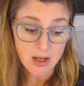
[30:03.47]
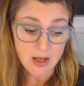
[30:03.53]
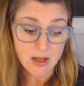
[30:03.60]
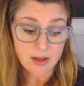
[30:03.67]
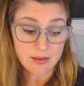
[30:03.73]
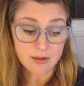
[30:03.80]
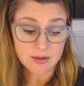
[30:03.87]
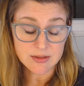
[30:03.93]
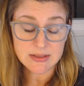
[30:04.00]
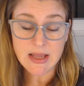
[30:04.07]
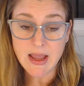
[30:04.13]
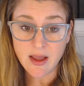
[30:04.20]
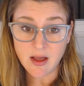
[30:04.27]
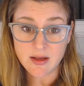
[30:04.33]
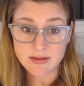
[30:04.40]
There's
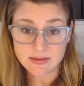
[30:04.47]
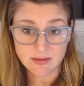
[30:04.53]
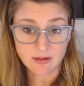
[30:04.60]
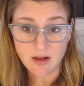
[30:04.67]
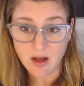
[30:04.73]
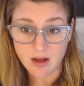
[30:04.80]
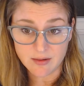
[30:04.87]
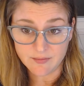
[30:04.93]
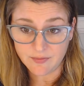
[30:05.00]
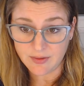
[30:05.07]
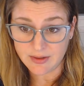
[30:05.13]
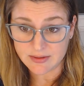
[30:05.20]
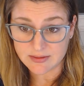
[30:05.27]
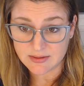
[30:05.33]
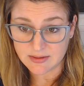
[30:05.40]
chaos and
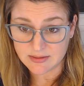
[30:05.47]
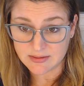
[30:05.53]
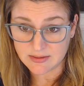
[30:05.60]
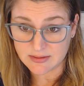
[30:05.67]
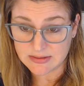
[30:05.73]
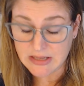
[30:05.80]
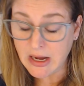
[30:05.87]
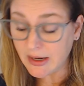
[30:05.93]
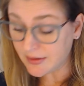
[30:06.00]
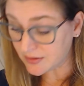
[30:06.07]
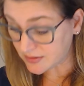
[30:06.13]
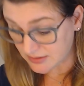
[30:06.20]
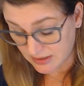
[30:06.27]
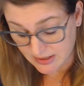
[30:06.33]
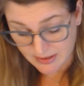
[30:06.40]
conflict this entire
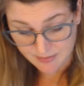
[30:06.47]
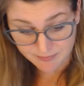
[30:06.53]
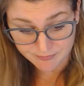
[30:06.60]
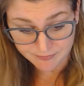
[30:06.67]
time.